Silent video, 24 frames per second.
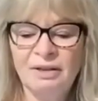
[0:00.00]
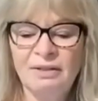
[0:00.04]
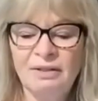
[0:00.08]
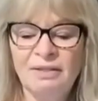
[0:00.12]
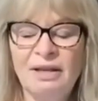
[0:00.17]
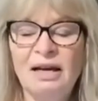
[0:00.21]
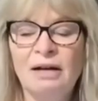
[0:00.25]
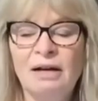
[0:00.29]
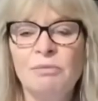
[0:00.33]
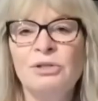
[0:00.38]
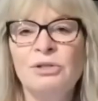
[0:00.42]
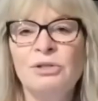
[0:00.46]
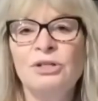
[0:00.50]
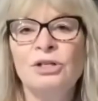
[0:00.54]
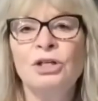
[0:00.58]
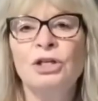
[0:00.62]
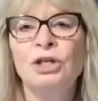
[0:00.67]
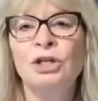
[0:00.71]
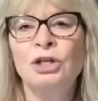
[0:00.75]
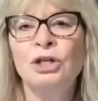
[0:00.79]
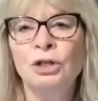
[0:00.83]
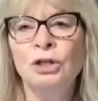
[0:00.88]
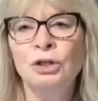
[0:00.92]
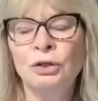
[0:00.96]
That was a
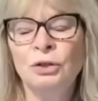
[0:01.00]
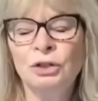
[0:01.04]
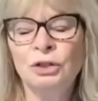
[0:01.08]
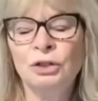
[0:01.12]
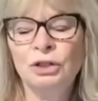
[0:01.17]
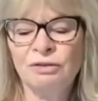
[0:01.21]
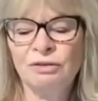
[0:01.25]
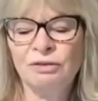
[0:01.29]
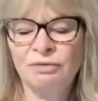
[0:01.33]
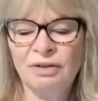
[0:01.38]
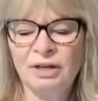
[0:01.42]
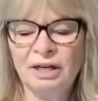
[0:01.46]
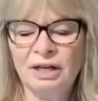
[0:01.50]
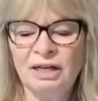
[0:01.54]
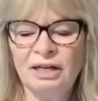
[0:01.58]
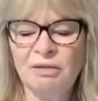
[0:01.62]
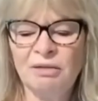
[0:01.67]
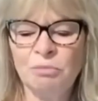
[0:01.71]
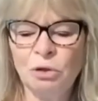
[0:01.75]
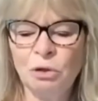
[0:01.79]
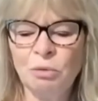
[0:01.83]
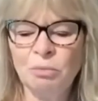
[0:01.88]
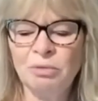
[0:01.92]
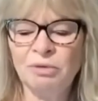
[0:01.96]
huge
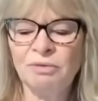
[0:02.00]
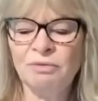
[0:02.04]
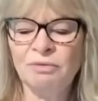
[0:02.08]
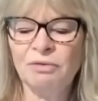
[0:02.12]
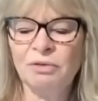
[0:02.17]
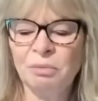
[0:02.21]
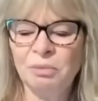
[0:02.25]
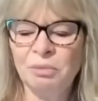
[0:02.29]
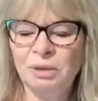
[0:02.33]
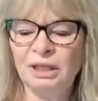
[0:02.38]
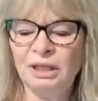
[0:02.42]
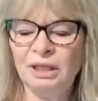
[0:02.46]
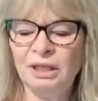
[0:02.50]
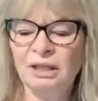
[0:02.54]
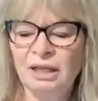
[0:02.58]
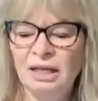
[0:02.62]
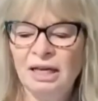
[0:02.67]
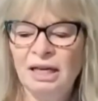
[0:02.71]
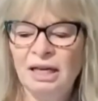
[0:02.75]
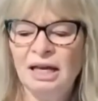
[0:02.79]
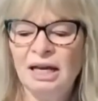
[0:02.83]
defining moment for me,